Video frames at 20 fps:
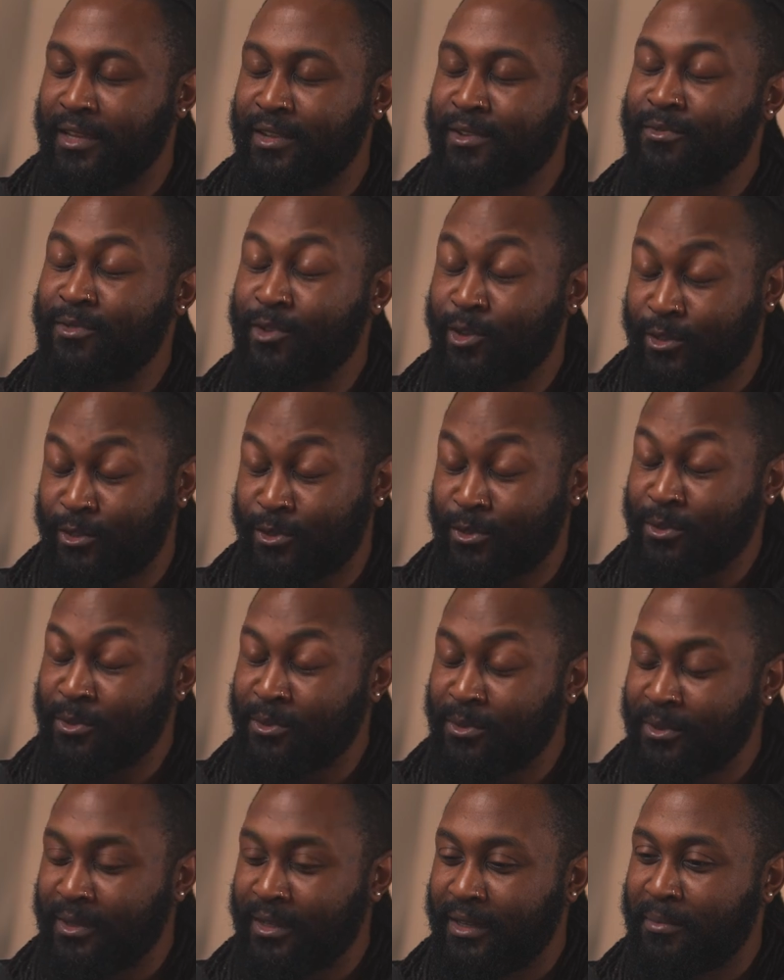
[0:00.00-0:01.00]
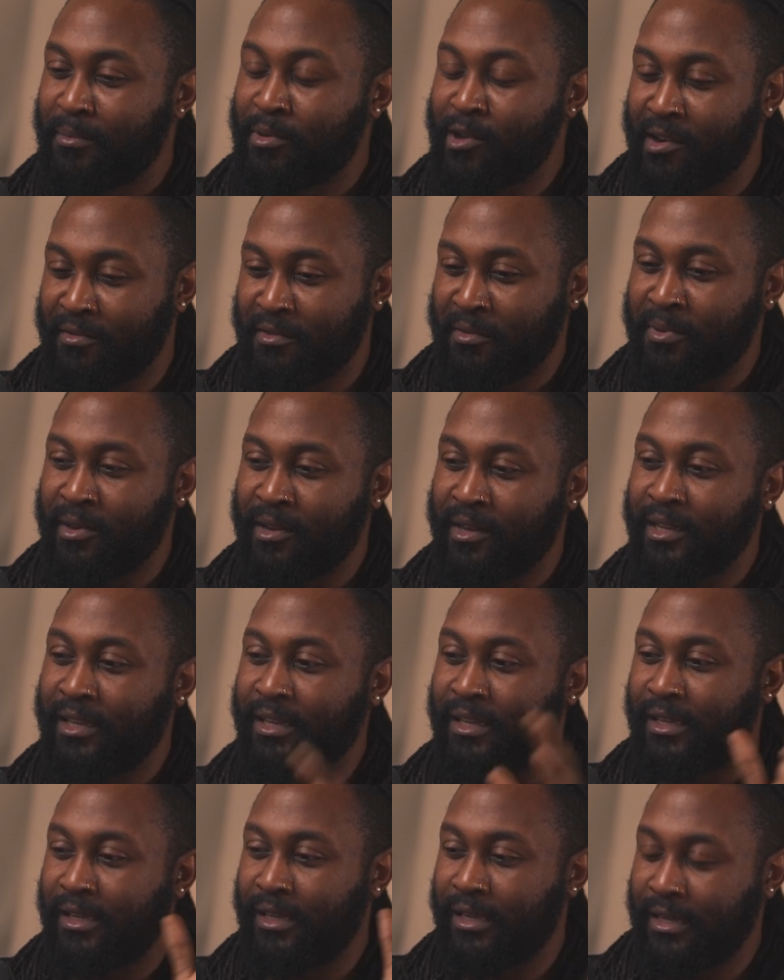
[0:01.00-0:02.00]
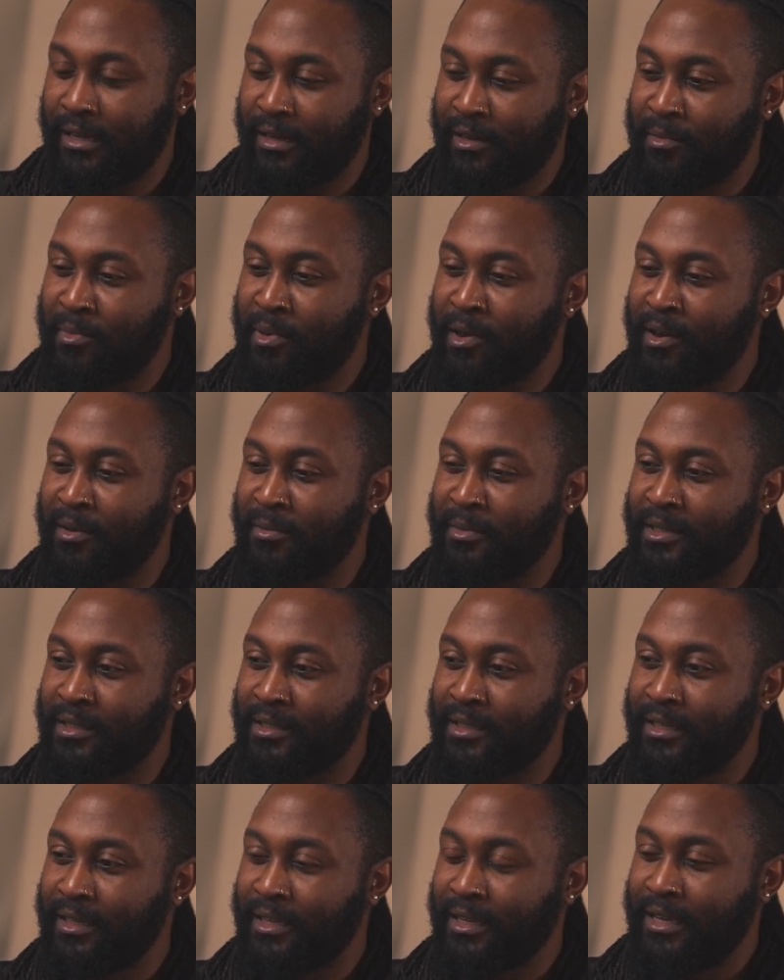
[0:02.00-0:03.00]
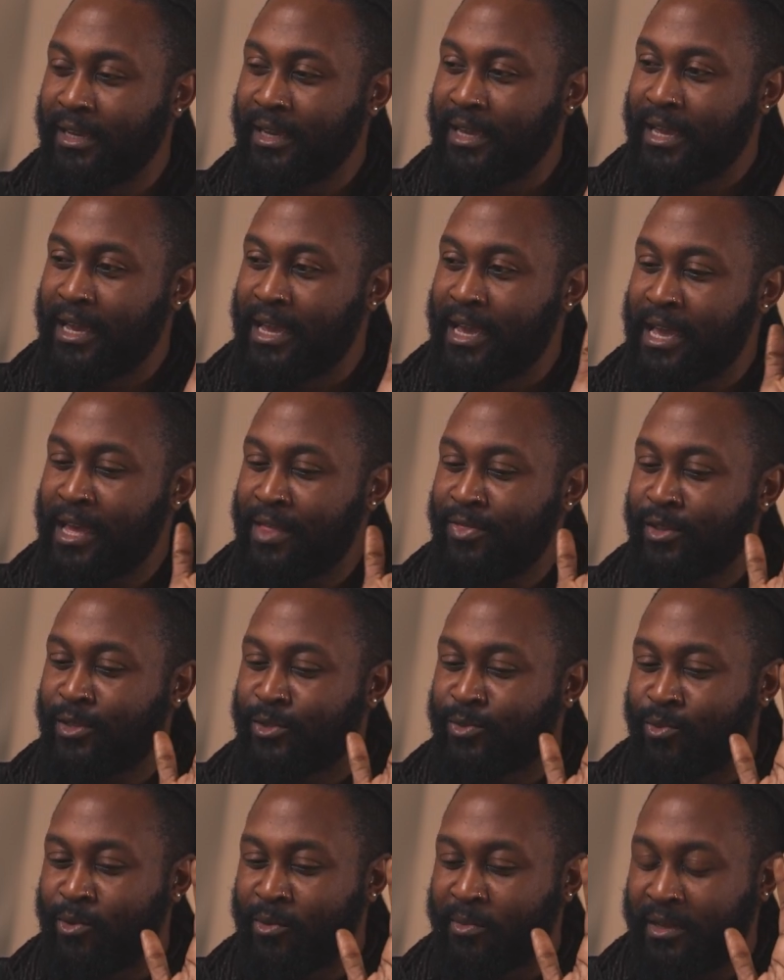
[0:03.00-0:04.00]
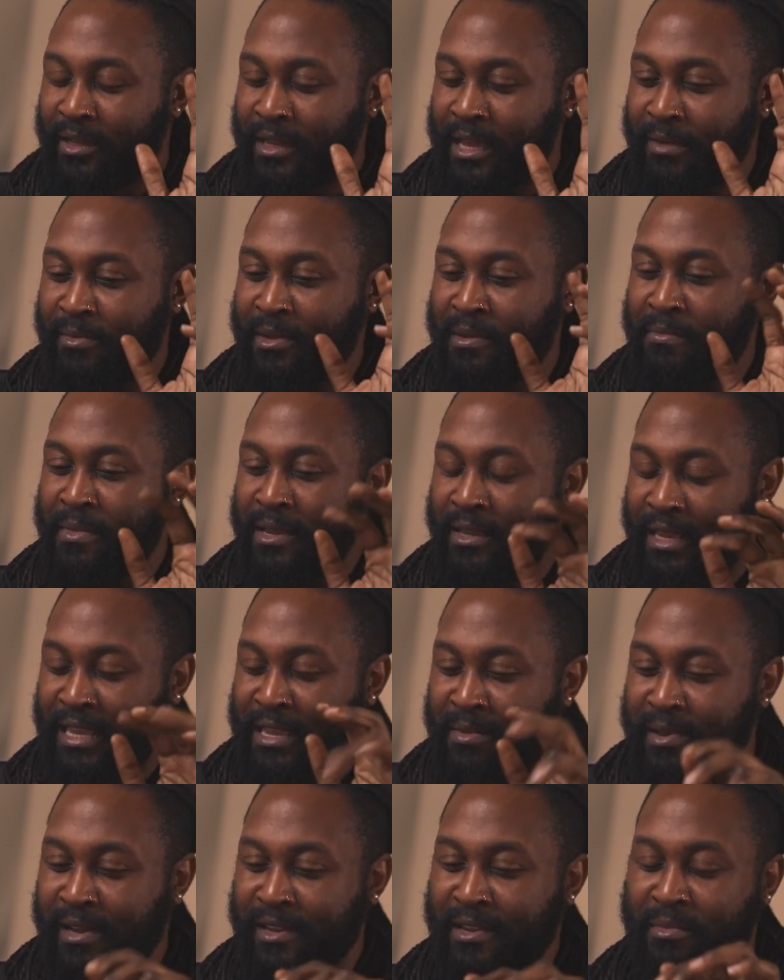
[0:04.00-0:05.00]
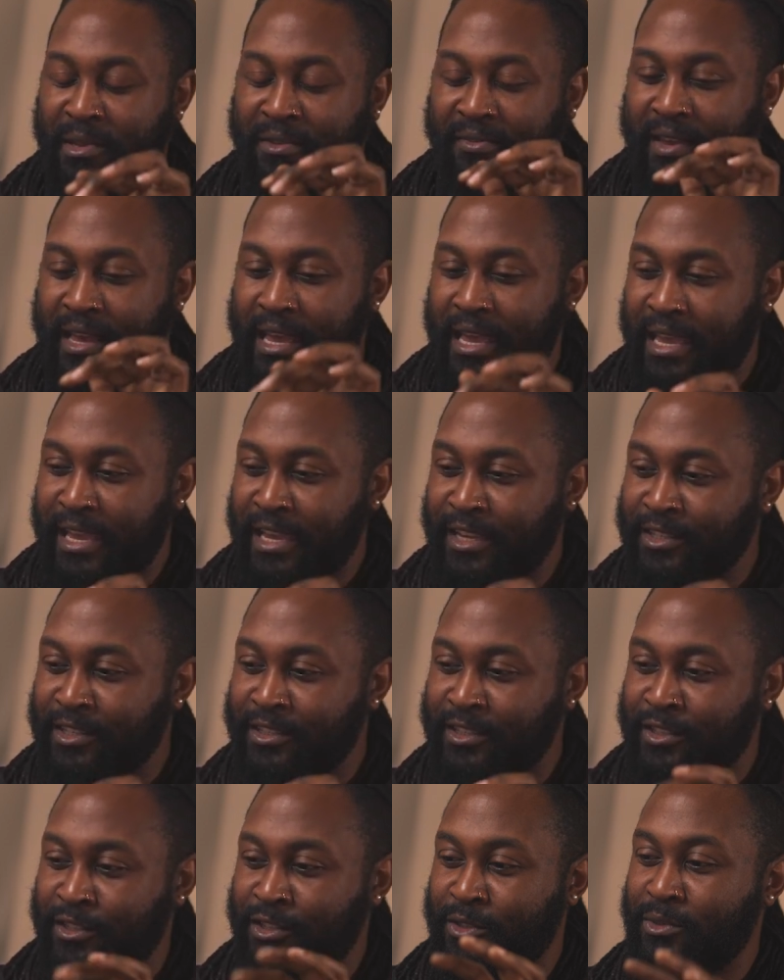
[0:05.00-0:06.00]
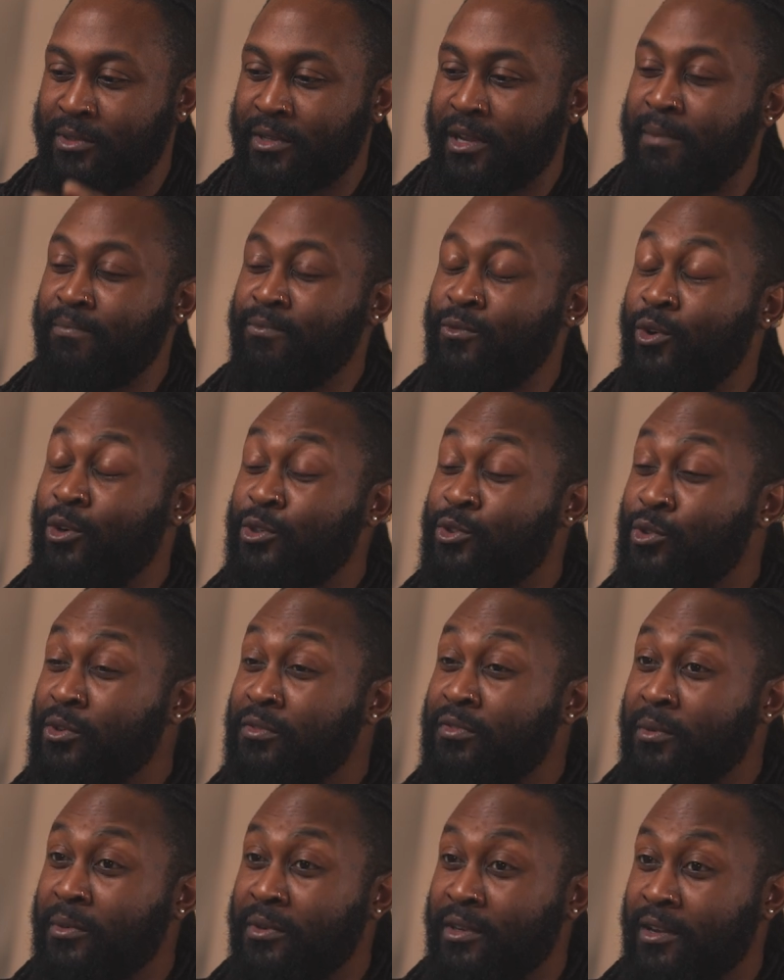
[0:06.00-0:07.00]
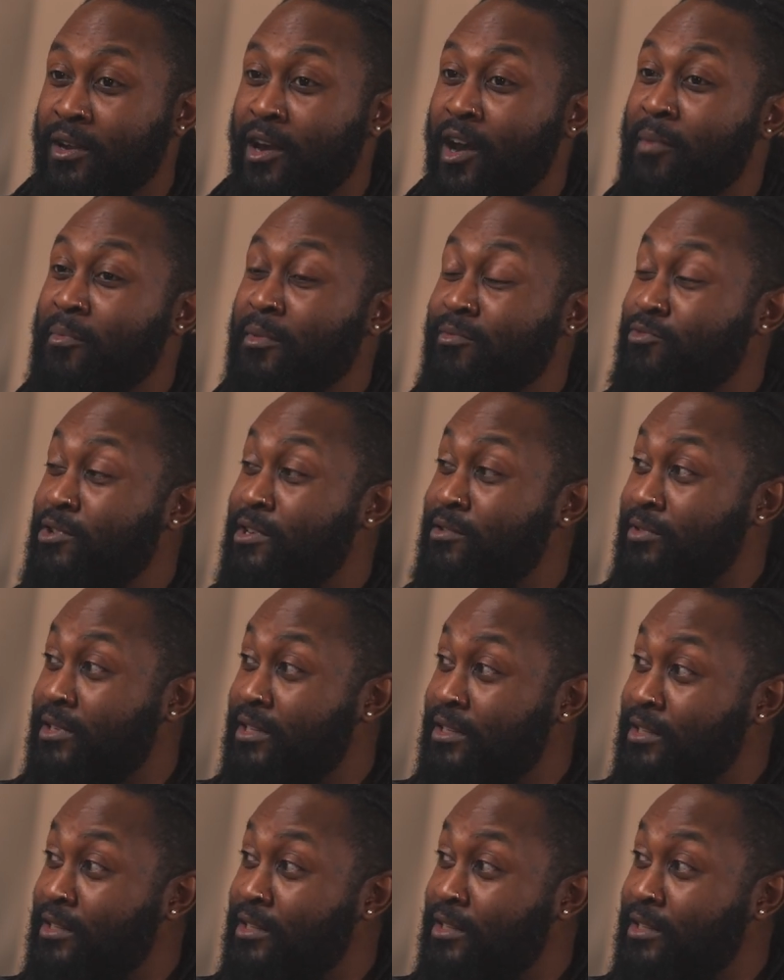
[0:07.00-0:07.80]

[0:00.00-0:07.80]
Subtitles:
in Vauxhall, private party in an apartment. And this woman had been emailing me for ages. And she was like, I'm not sure if I want to come. I'm really, really